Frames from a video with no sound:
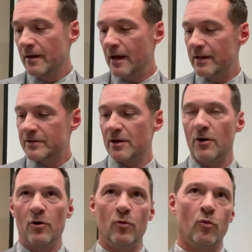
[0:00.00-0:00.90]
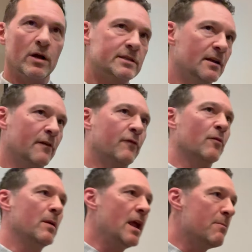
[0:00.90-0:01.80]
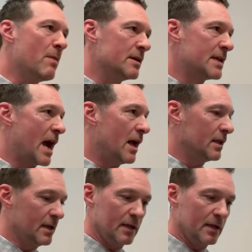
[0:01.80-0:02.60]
And so, what's in it for me mentality,